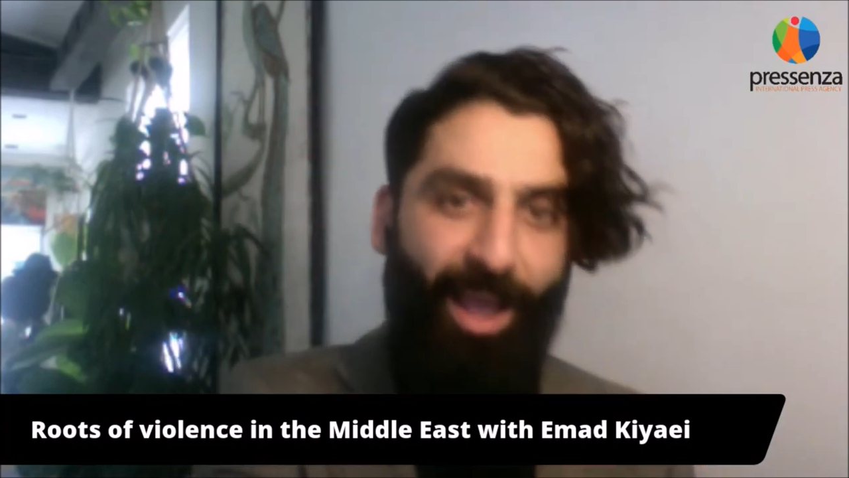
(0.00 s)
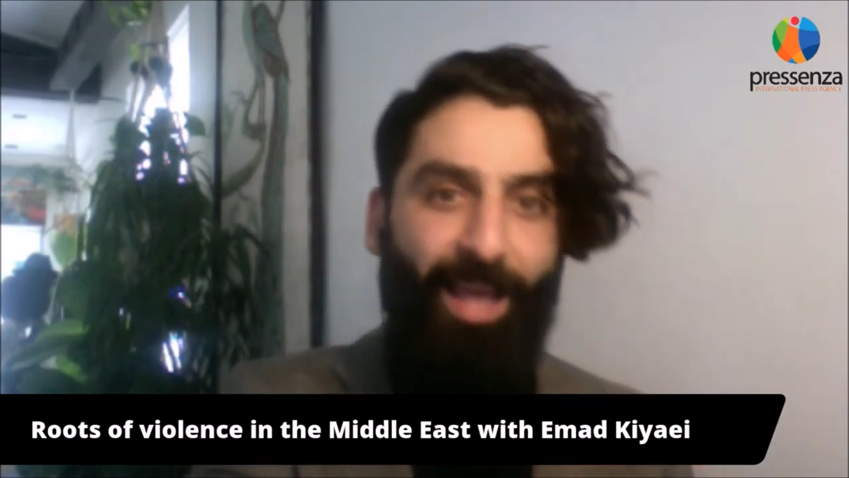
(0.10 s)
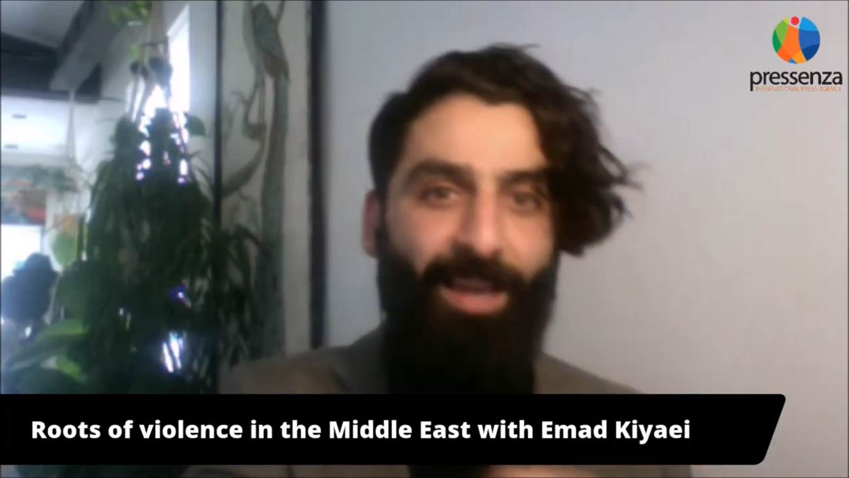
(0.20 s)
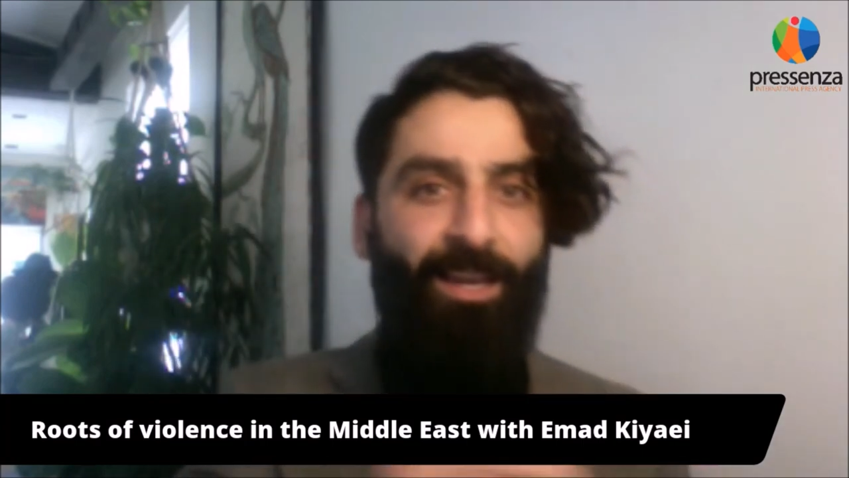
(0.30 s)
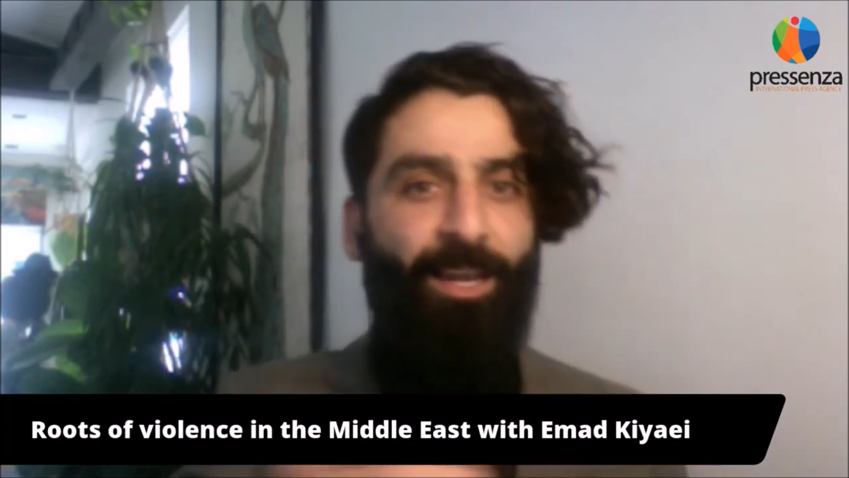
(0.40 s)

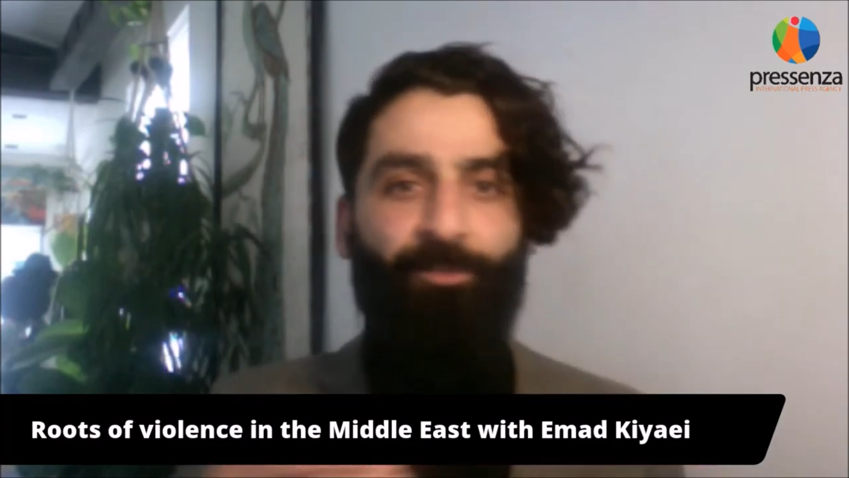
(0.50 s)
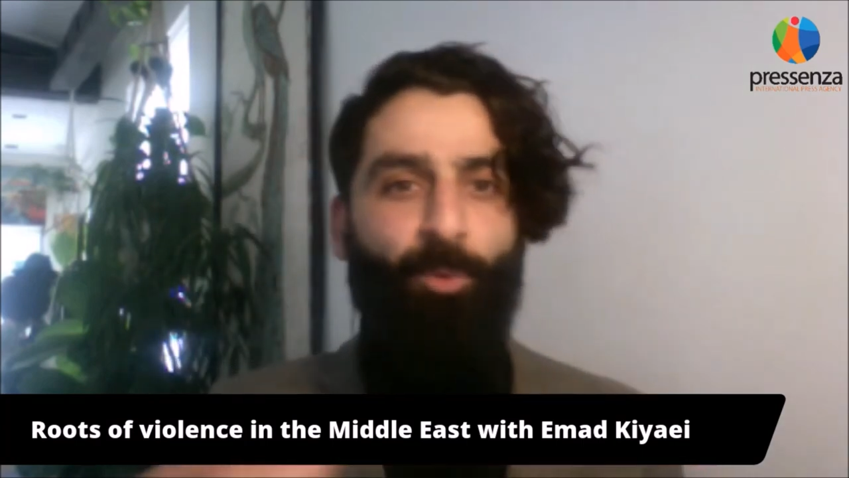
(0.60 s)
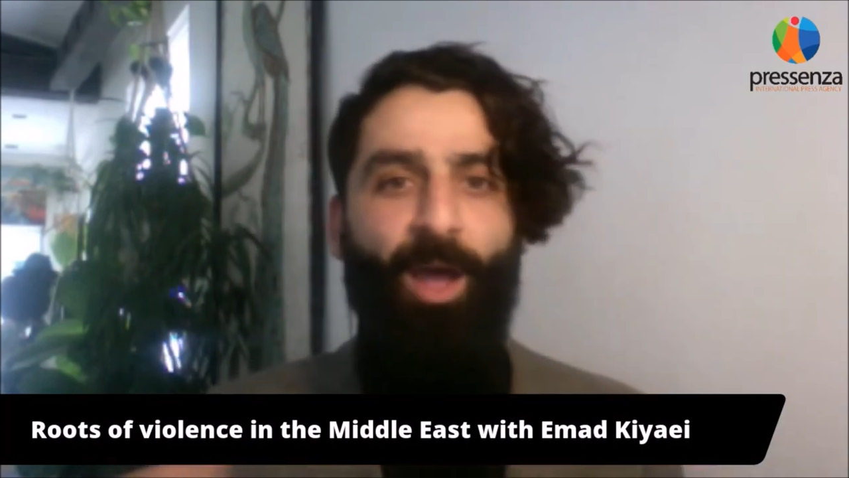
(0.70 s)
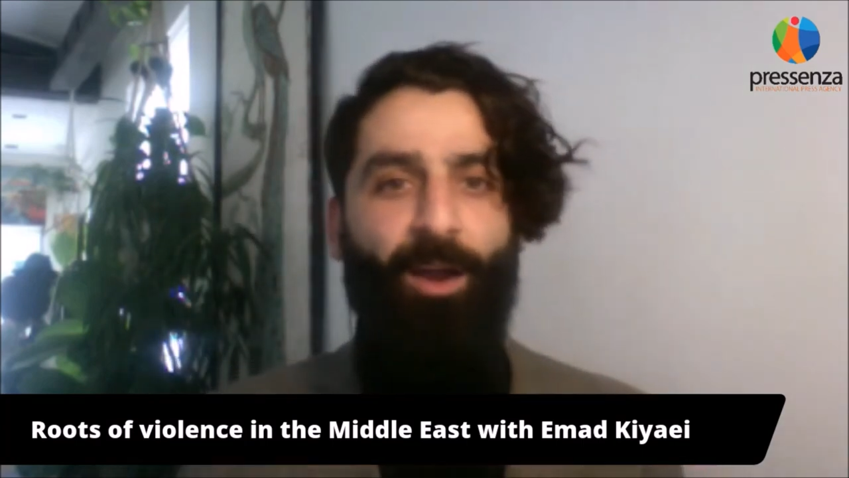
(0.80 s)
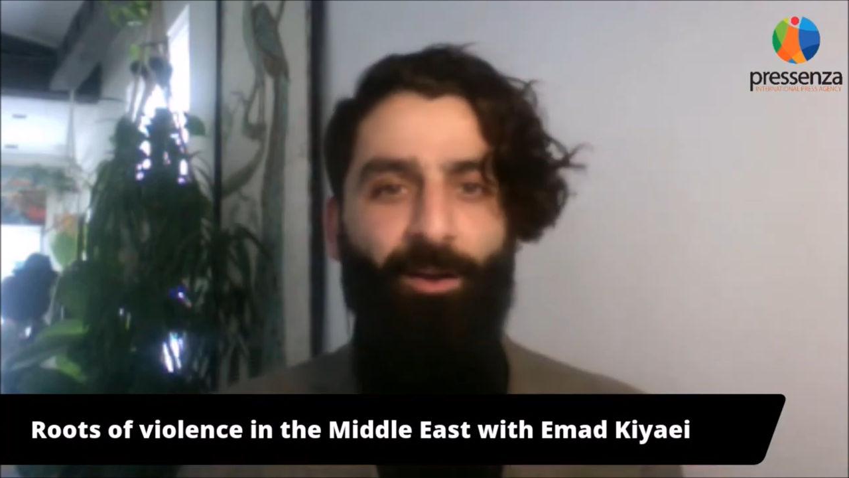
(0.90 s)
and lived
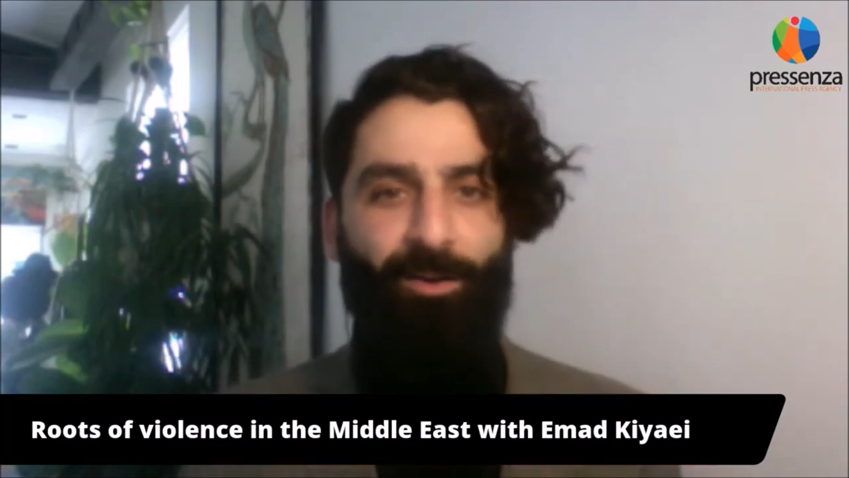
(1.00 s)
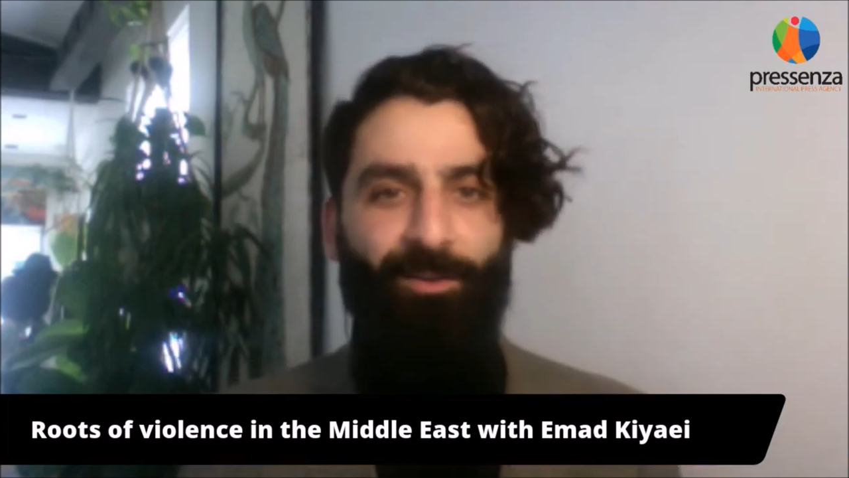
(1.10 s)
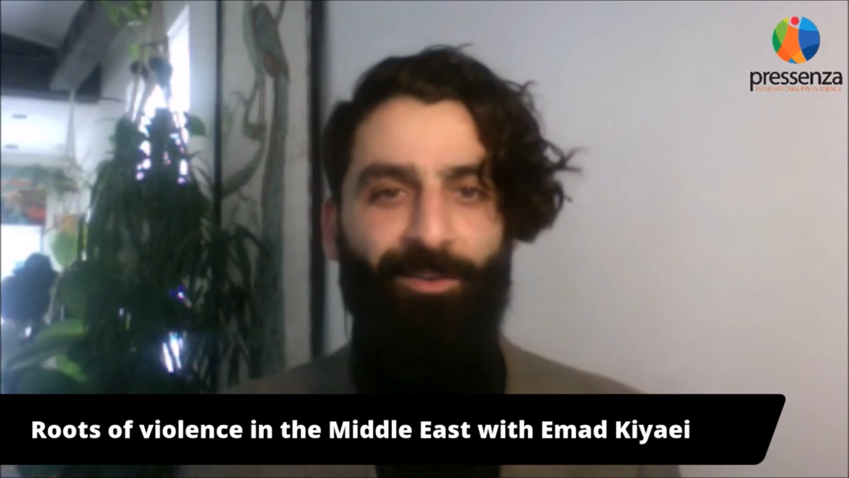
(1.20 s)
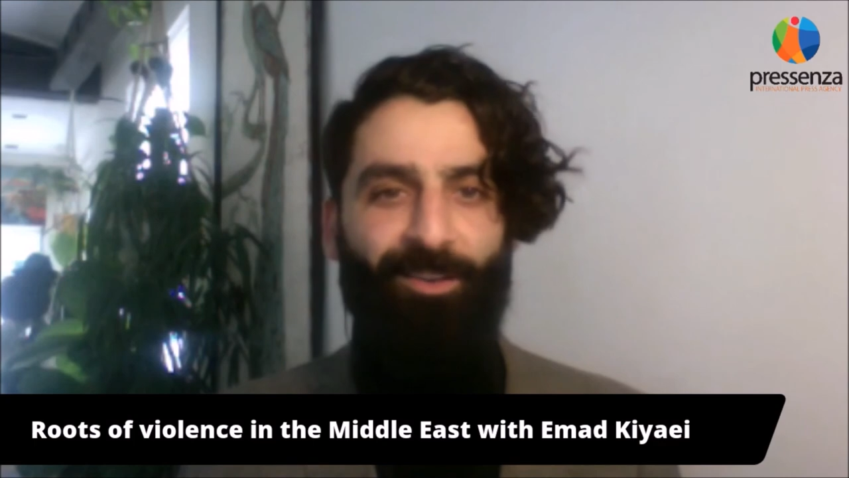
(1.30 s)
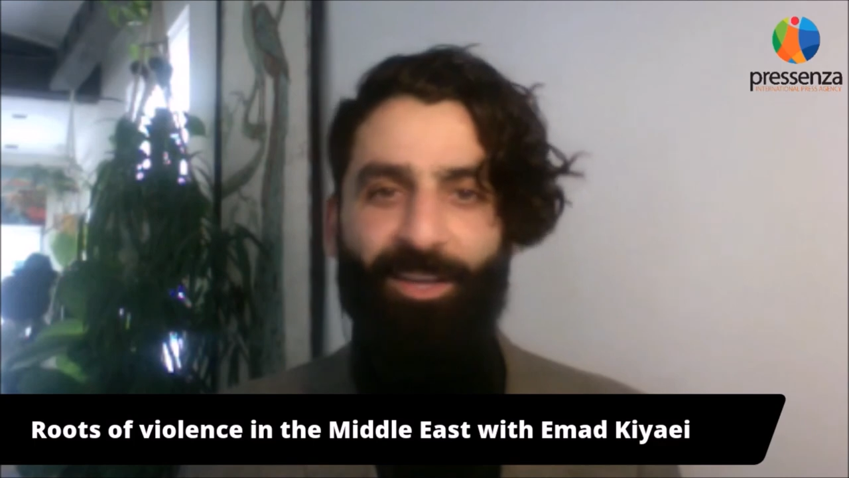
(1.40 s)
where?
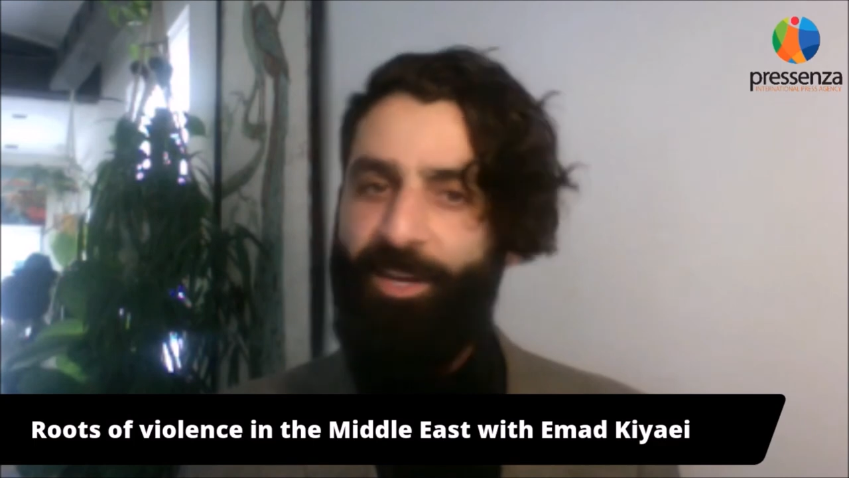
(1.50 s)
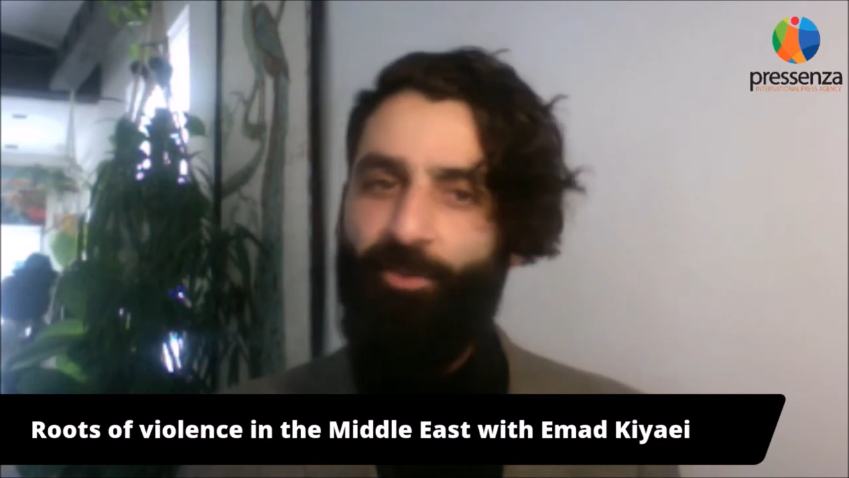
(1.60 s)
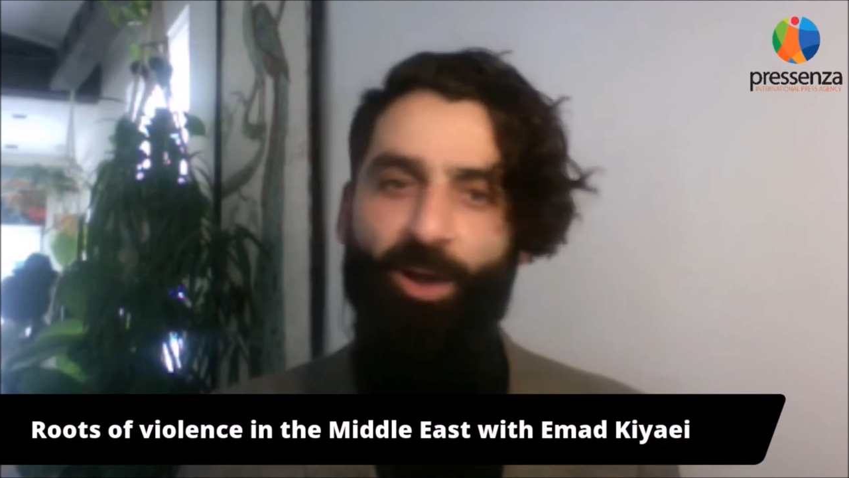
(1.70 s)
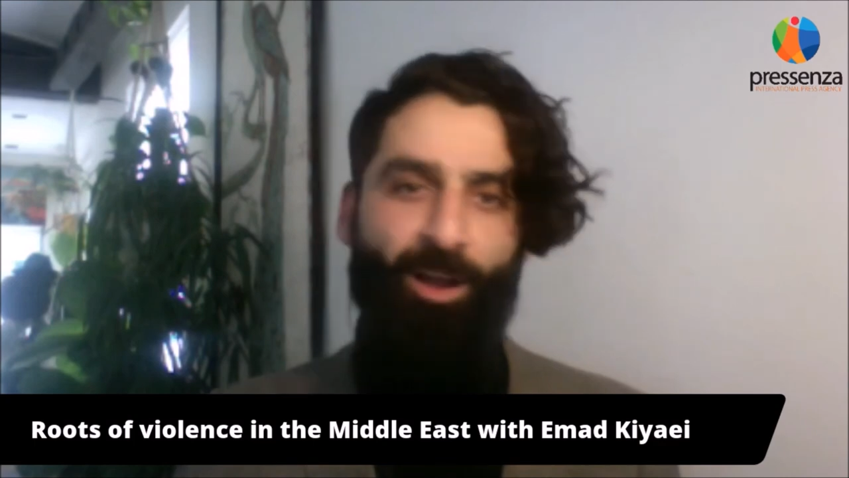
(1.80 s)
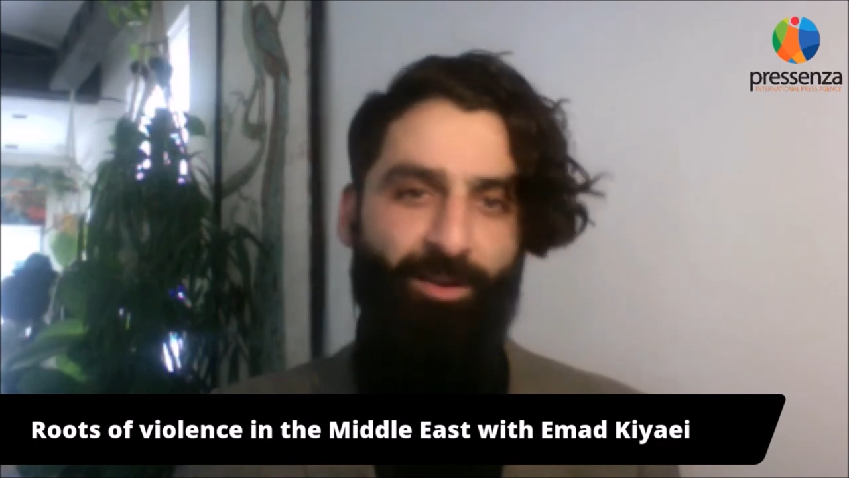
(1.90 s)
In
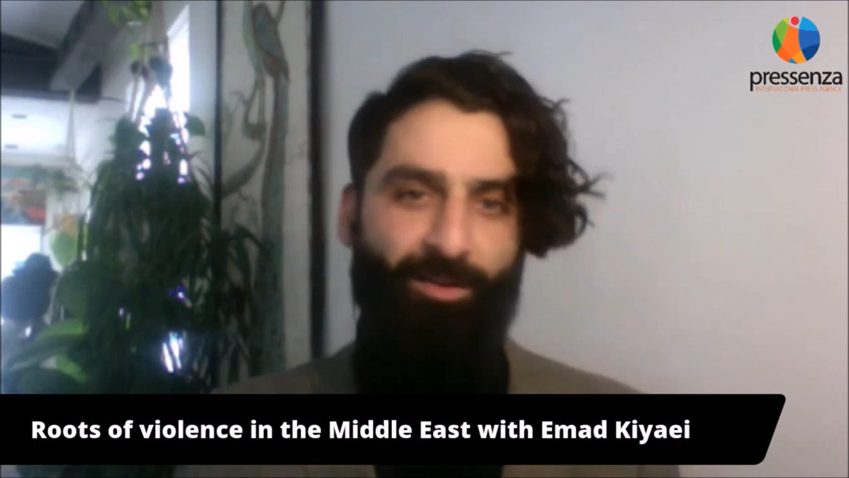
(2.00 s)
Iran.